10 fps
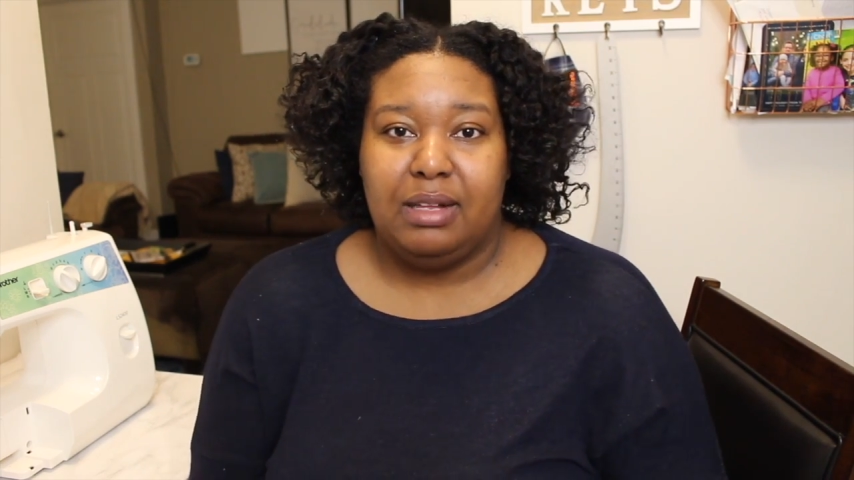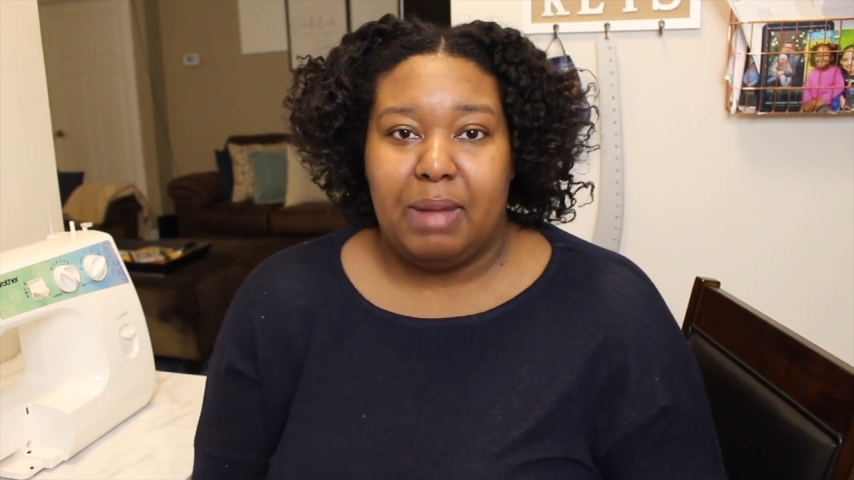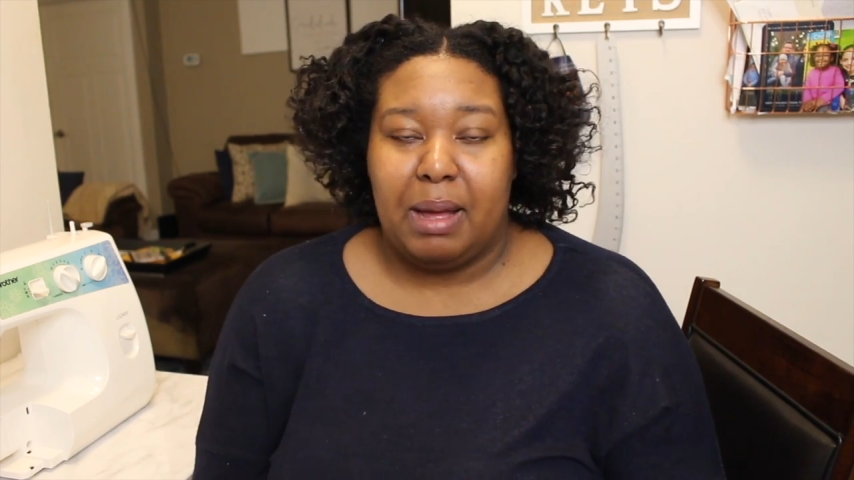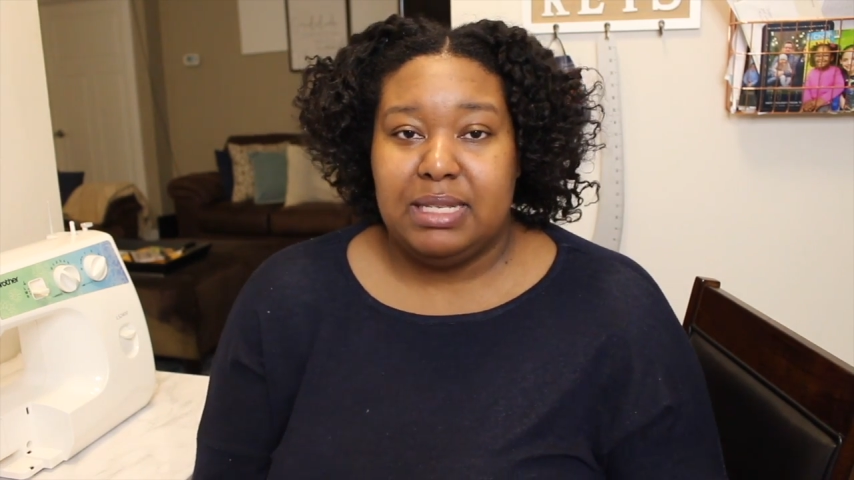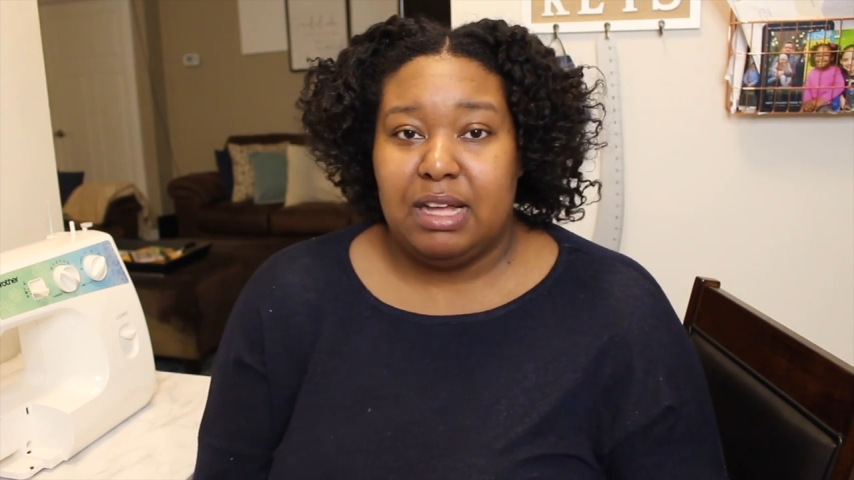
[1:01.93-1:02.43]

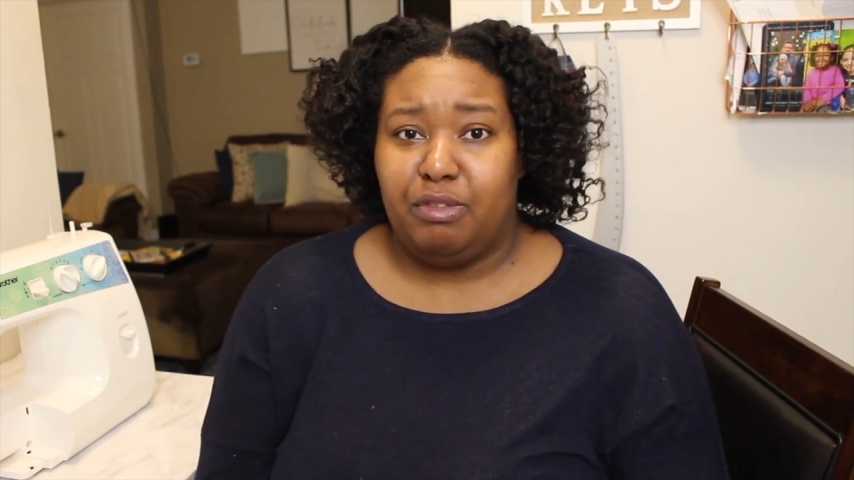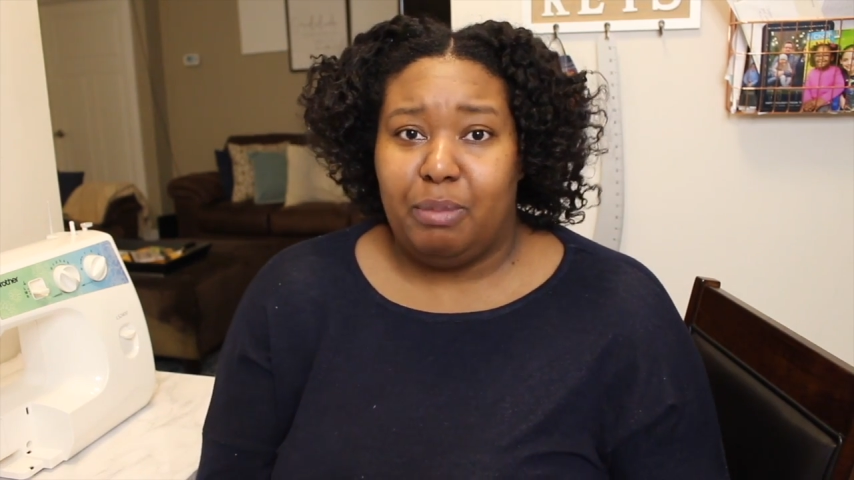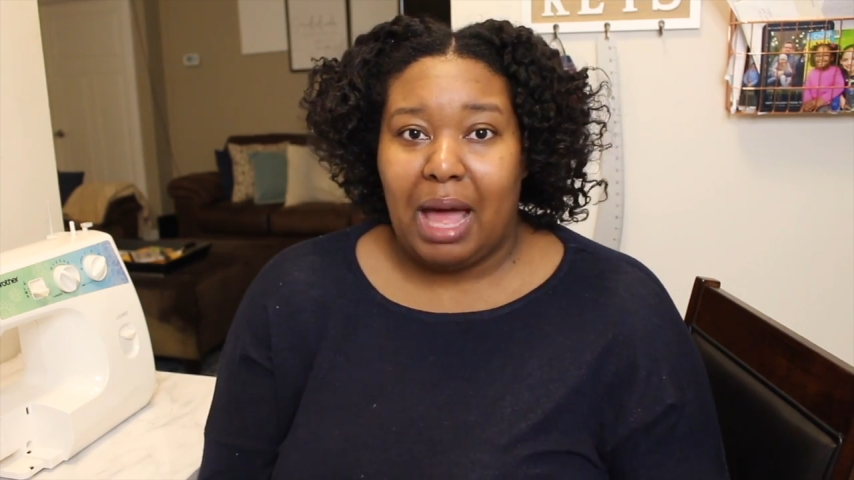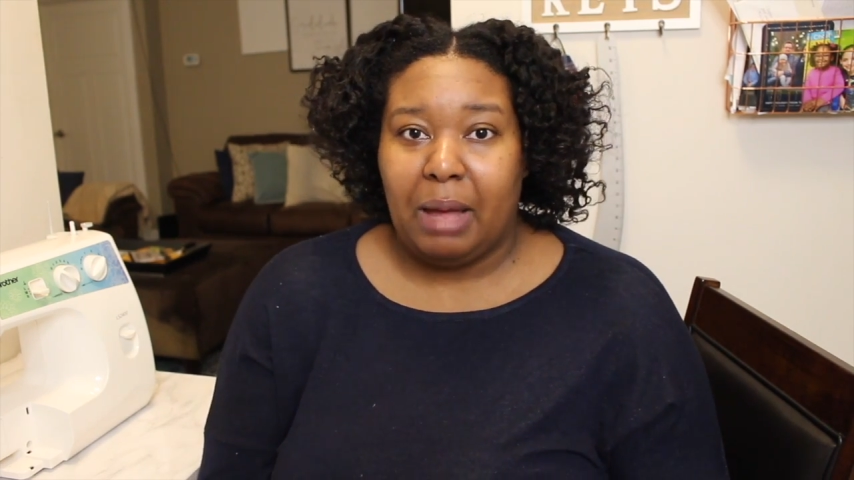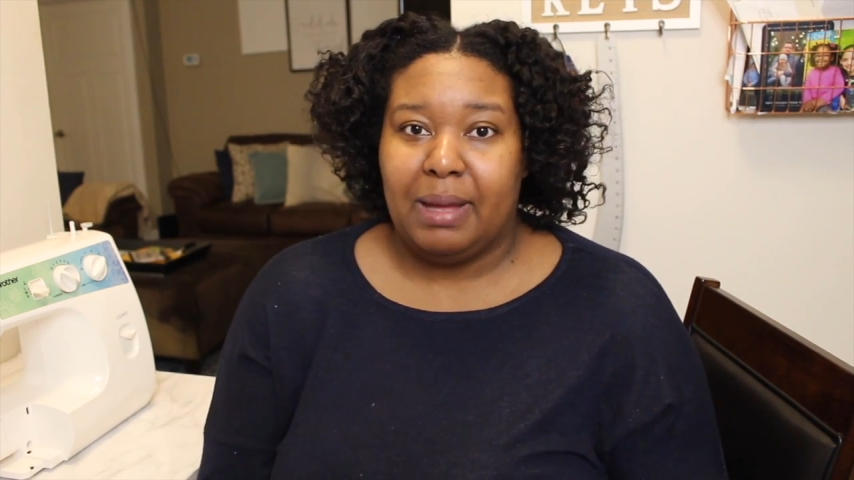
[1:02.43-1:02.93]
myself
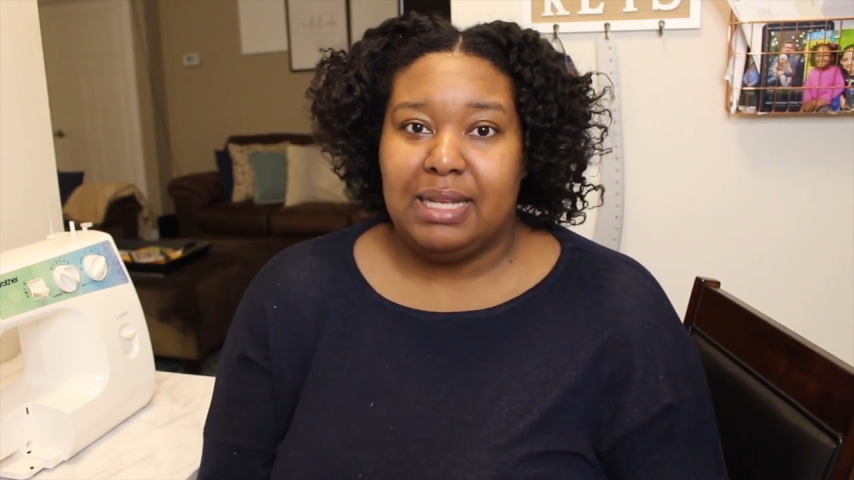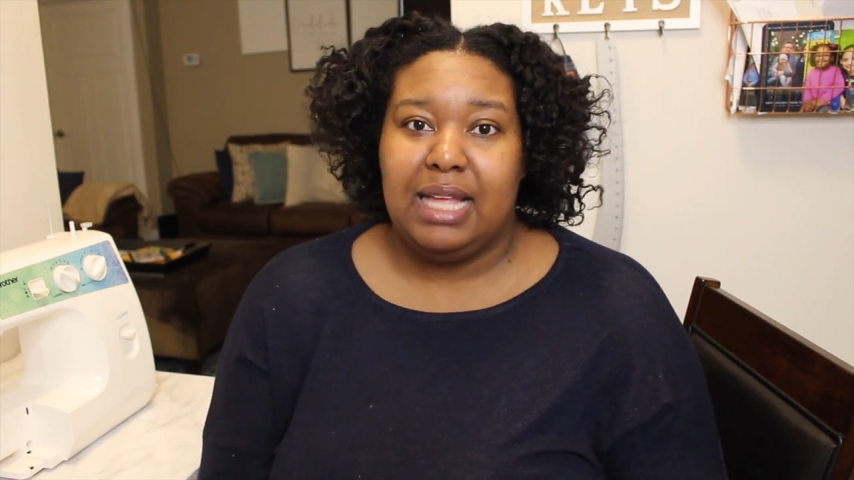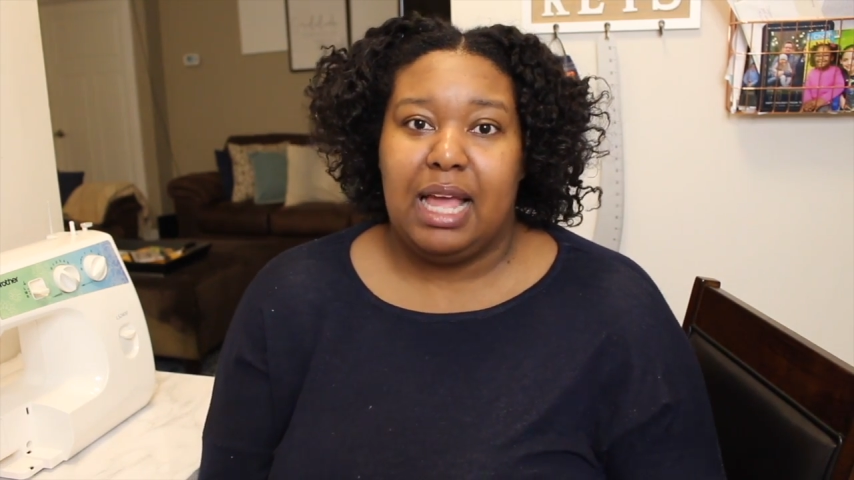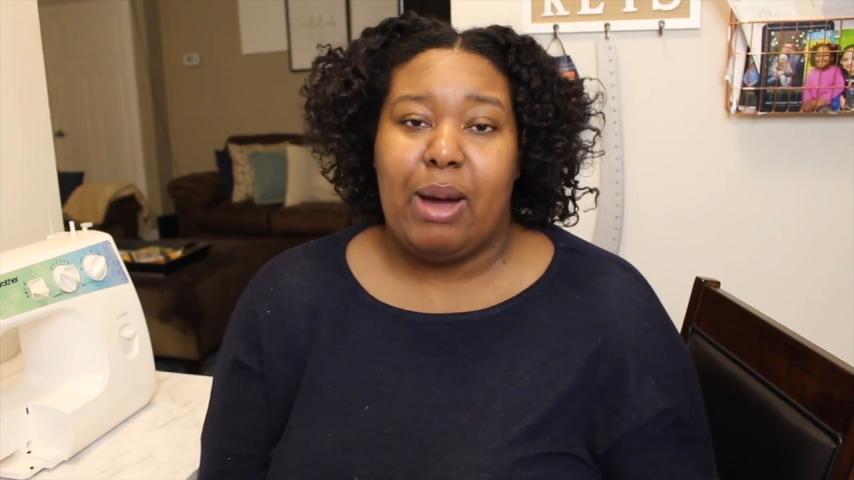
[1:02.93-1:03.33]
back by saying,